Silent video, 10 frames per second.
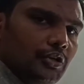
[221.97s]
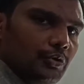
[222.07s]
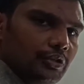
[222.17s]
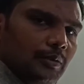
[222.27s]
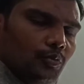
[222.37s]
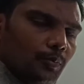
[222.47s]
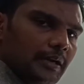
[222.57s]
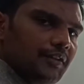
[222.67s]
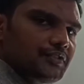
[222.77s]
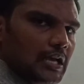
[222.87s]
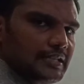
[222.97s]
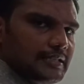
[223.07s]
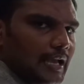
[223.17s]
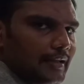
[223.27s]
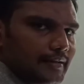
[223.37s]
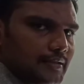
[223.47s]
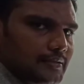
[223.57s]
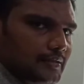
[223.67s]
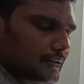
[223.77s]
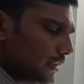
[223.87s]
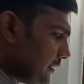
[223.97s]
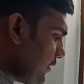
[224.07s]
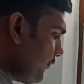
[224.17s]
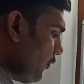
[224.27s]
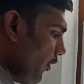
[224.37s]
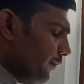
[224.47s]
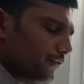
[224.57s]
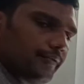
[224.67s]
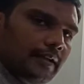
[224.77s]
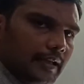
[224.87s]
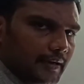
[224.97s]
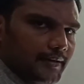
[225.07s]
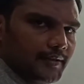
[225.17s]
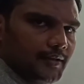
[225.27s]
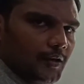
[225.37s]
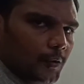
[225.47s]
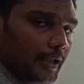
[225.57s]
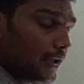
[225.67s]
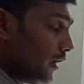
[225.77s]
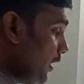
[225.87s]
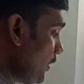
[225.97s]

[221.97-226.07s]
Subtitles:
Due to the movement of charge carriers, there is a flow of current, okay.